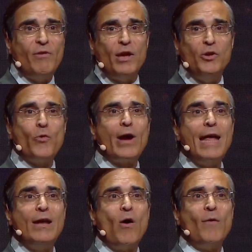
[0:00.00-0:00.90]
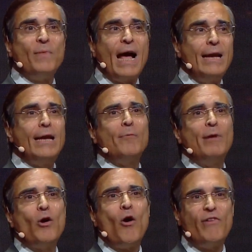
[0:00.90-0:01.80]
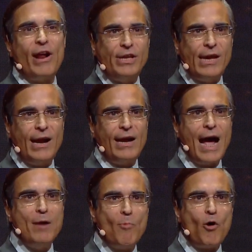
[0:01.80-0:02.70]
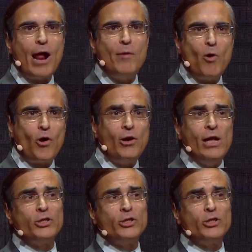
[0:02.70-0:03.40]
you gain a little bit over a year and more.